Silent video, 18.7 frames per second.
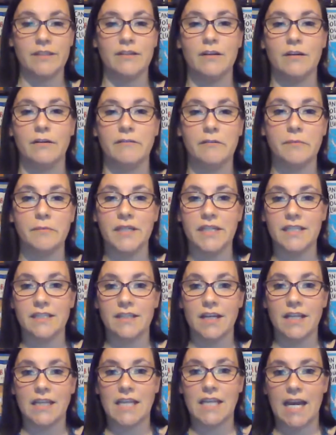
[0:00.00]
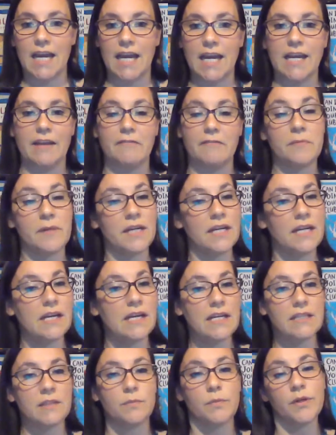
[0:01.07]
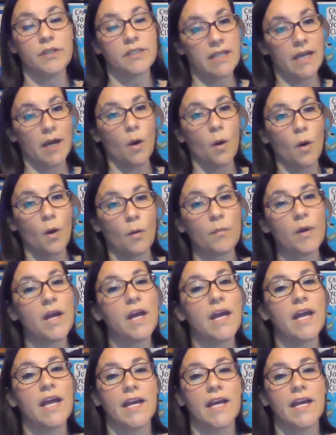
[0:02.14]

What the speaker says: Everybody's online. Everybody needs books at home.